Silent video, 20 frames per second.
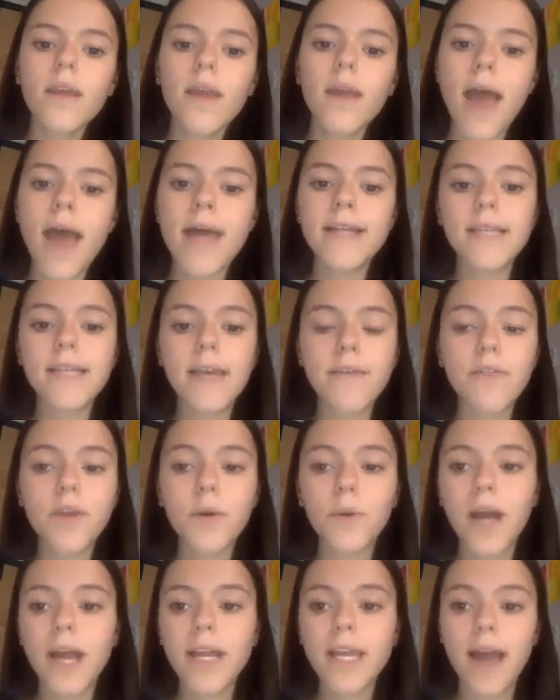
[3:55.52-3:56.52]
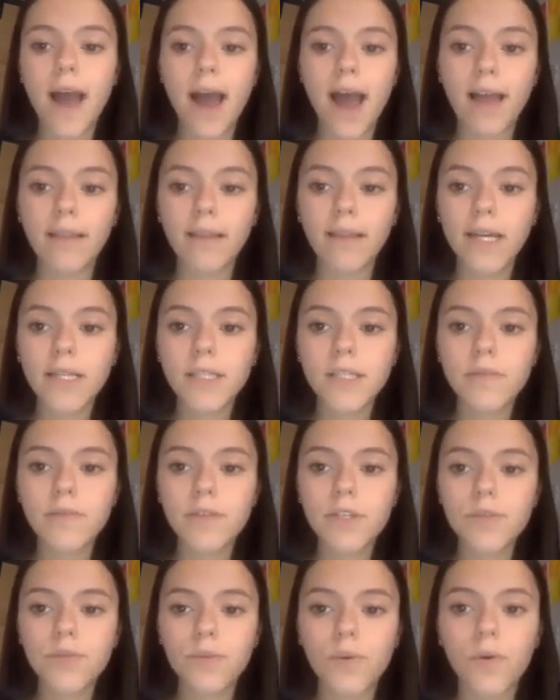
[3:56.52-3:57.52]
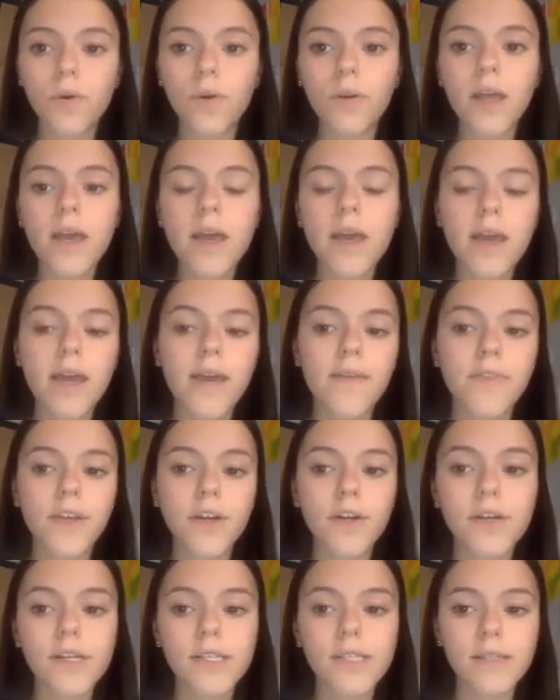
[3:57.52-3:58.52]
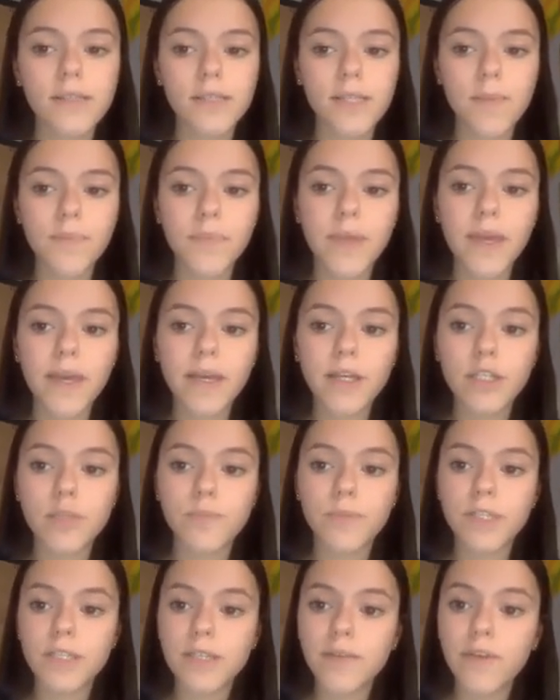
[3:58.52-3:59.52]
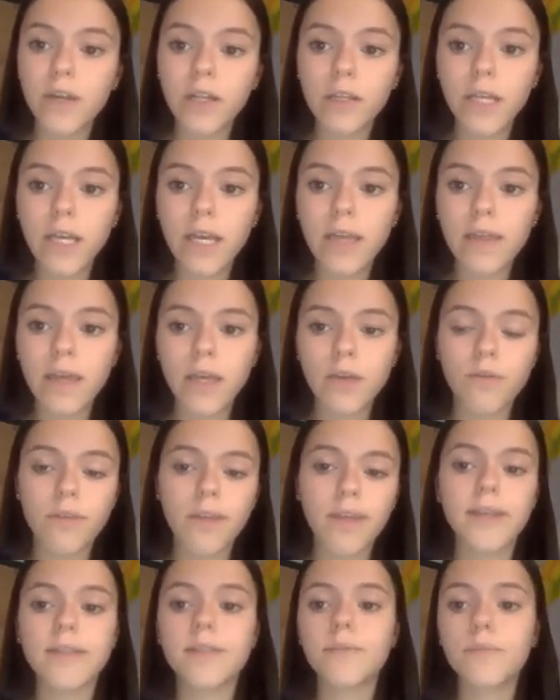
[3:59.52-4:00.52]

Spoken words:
And if there were any highlights of this role, if there is something specifically that you think is